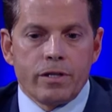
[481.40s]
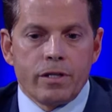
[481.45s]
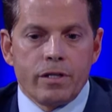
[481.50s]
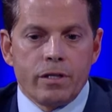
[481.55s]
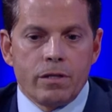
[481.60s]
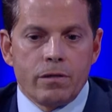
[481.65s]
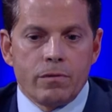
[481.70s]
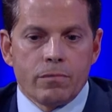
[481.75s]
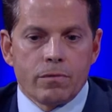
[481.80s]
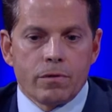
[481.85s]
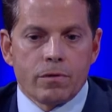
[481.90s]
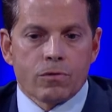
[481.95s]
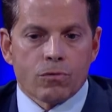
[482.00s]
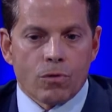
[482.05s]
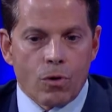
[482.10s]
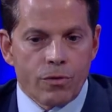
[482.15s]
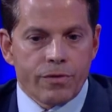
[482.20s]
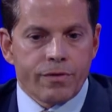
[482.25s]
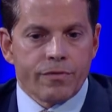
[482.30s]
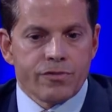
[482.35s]
the
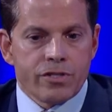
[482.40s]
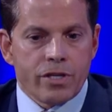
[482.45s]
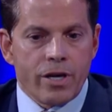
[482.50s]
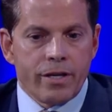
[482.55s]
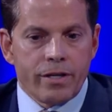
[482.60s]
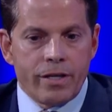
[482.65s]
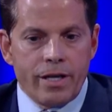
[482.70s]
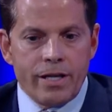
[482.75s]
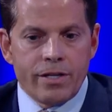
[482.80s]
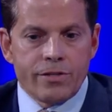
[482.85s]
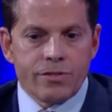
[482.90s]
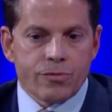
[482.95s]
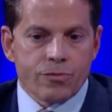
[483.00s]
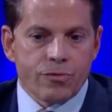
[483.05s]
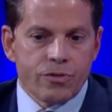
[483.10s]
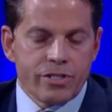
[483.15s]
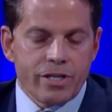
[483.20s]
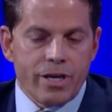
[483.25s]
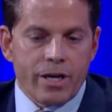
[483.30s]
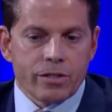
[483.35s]
growth of China, its
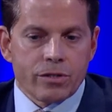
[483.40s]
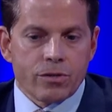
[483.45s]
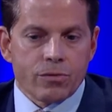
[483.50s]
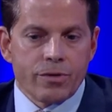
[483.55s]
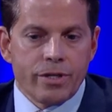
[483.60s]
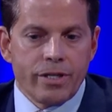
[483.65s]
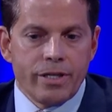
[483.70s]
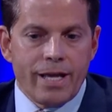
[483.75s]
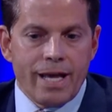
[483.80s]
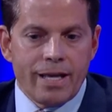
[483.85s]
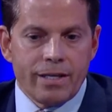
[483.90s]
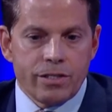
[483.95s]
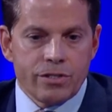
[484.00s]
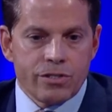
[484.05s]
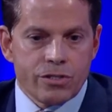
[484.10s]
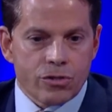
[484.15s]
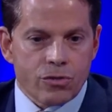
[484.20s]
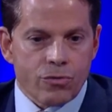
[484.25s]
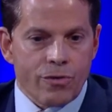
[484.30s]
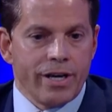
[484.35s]
trajectory, and
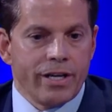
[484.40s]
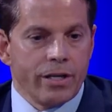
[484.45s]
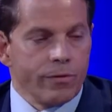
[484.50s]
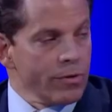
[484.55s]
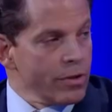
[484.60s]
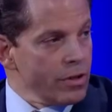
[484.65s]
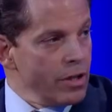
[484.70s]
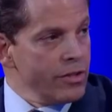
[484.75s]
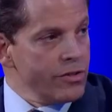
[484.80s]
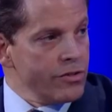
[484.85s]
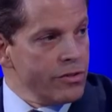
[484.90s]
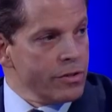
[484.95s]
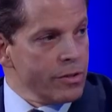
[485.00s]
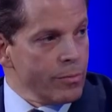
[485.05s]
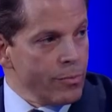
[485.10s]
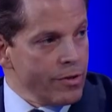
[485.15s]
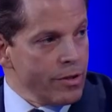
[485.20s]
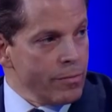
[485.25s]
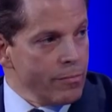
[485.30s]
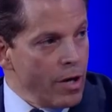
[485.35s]
its trading
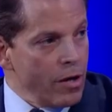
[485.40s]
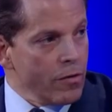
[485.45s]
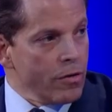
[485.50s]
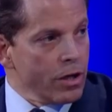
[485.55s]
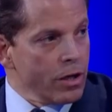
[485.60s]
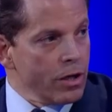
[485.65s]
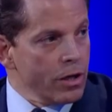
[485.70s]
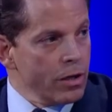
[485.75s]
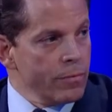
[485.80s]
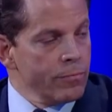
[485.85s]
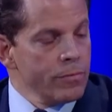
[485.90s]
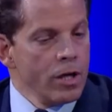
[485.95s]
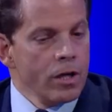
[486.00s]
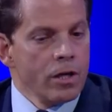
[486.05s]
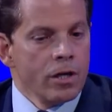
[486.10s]
relationship with America,